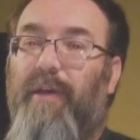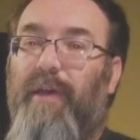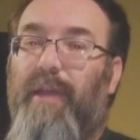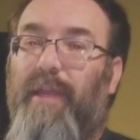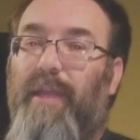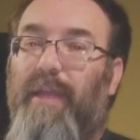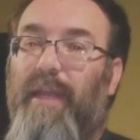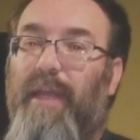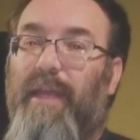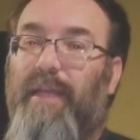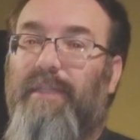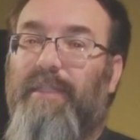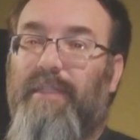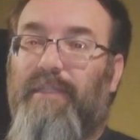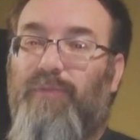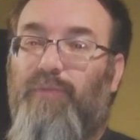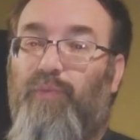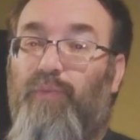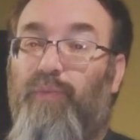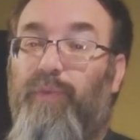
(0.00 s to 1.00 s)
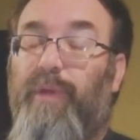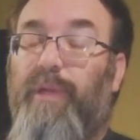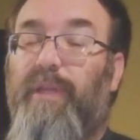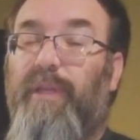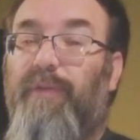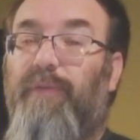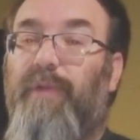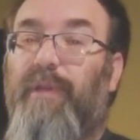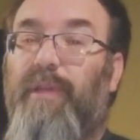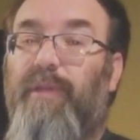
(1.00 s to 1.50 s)
it connects. It's
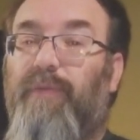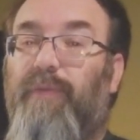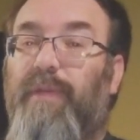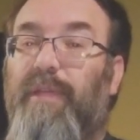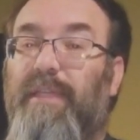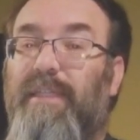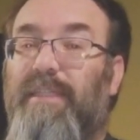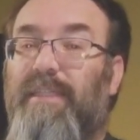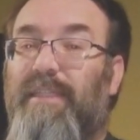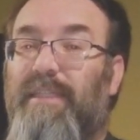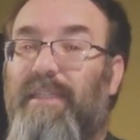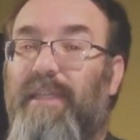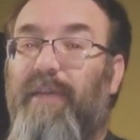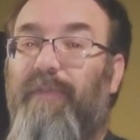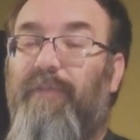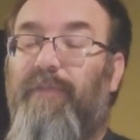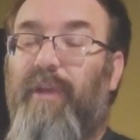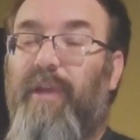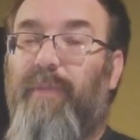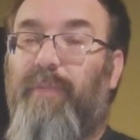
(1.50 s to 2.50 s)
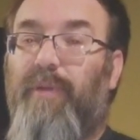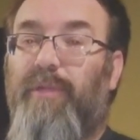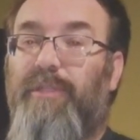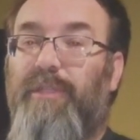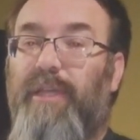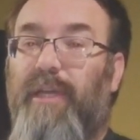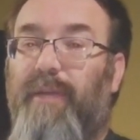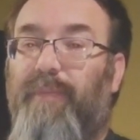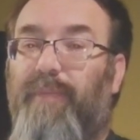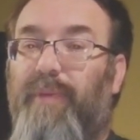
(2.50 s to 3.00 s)
really, really, really stiff trying to push
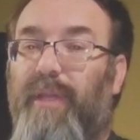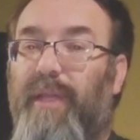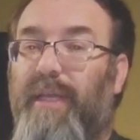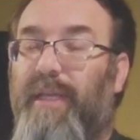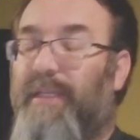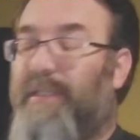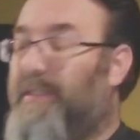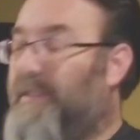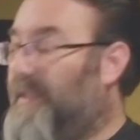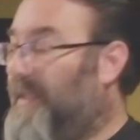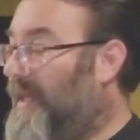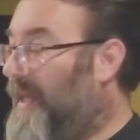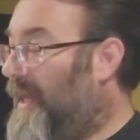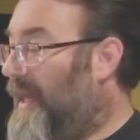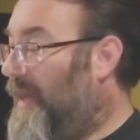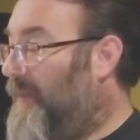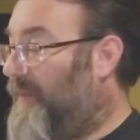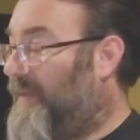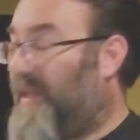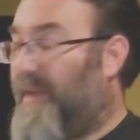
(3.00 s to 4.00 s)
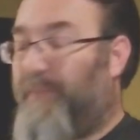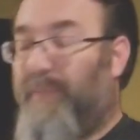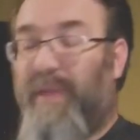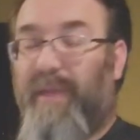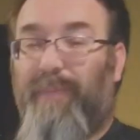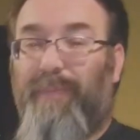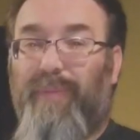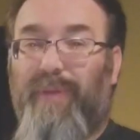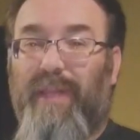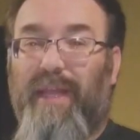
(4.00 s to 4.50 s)
that in place. With that
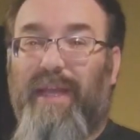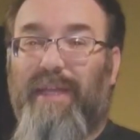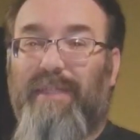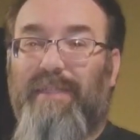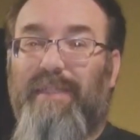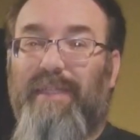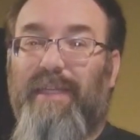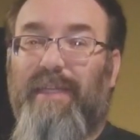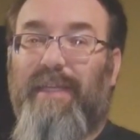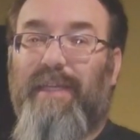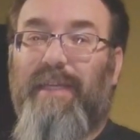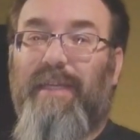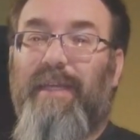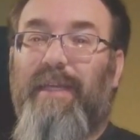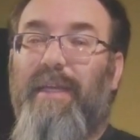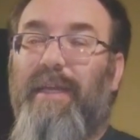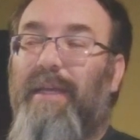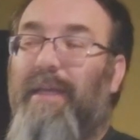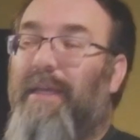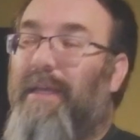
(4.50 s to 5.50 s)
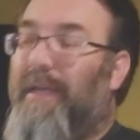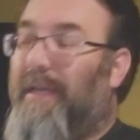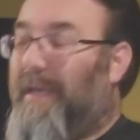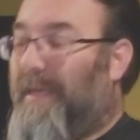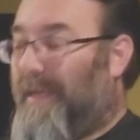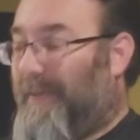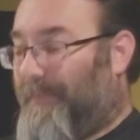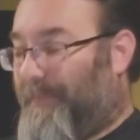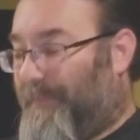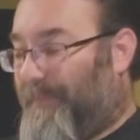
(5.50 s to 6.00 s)
being plastic,
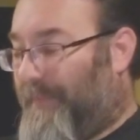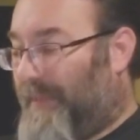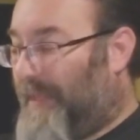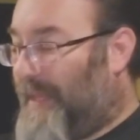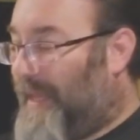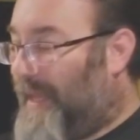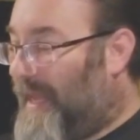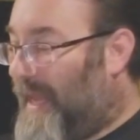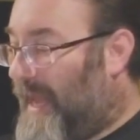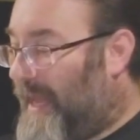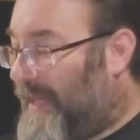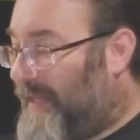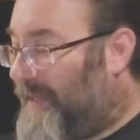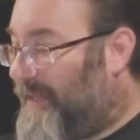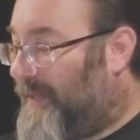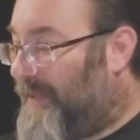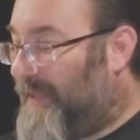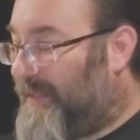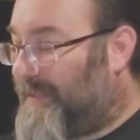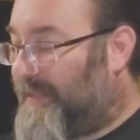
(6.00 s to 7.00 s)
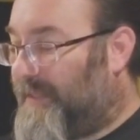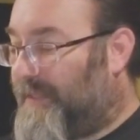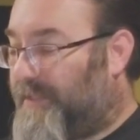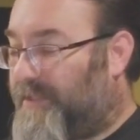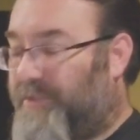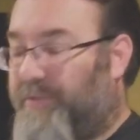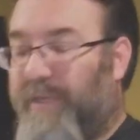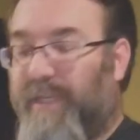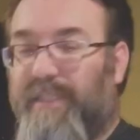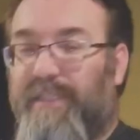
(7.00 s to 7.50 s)
I can tell that's going to
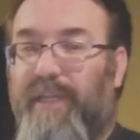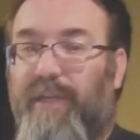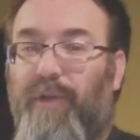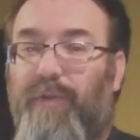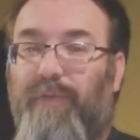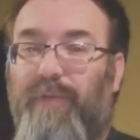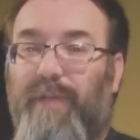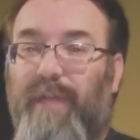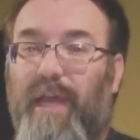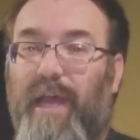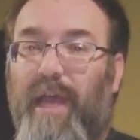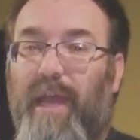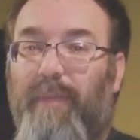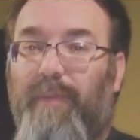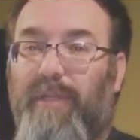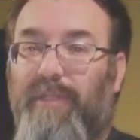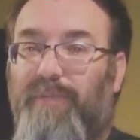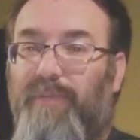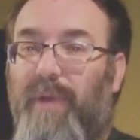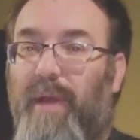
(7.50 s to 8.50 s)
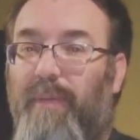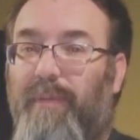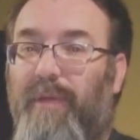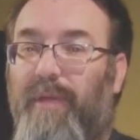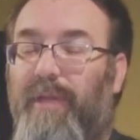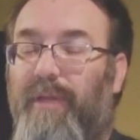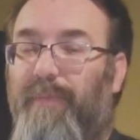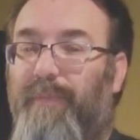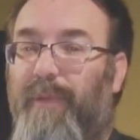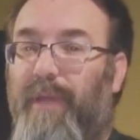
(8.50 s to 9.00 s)
stress that over time and it's probably
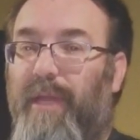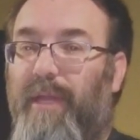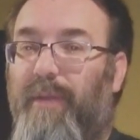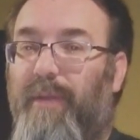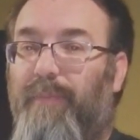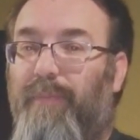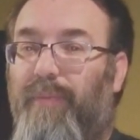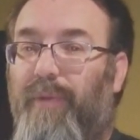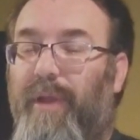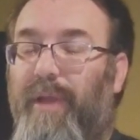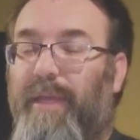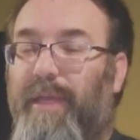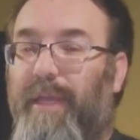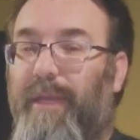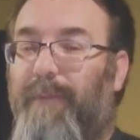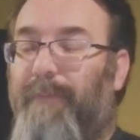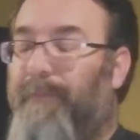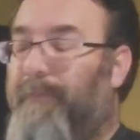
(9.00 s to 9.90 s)
going to end up breaking.